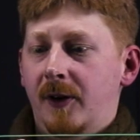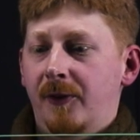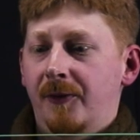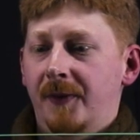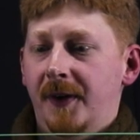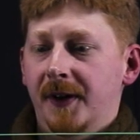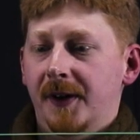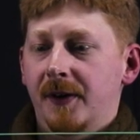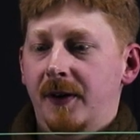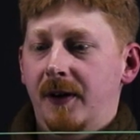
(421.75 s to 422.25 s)
of
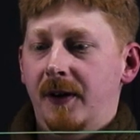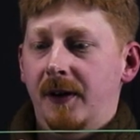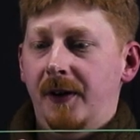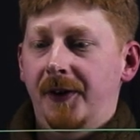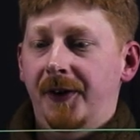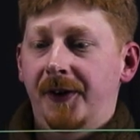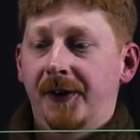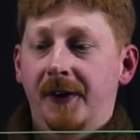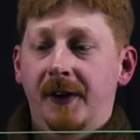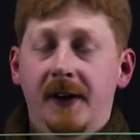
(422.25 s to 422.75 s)
my
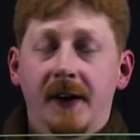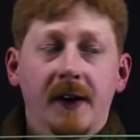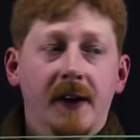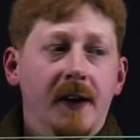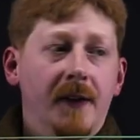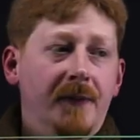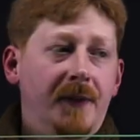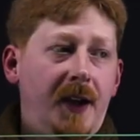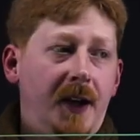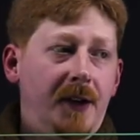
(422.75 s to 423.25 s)
calls
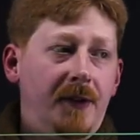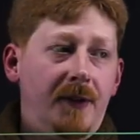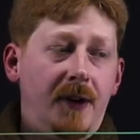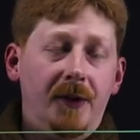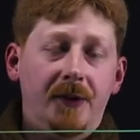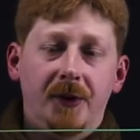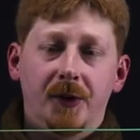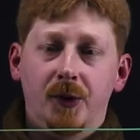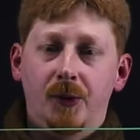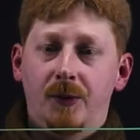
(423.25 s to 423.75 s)
get
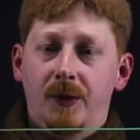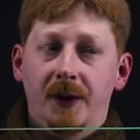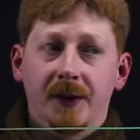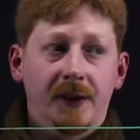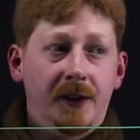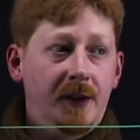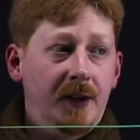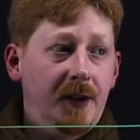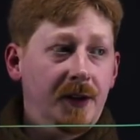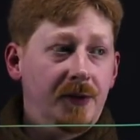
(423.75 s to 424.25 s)
routed
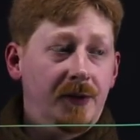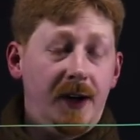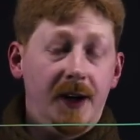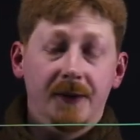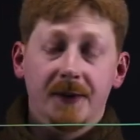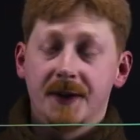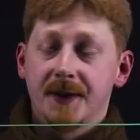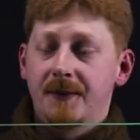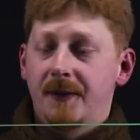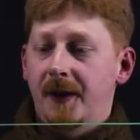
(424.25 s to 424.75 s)
to
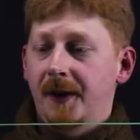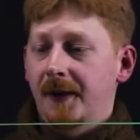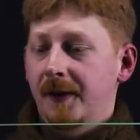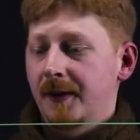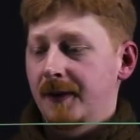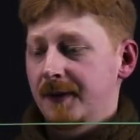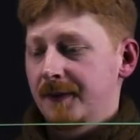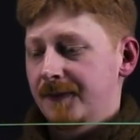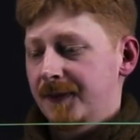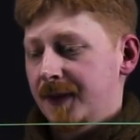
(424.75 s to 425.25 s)
Iris 1,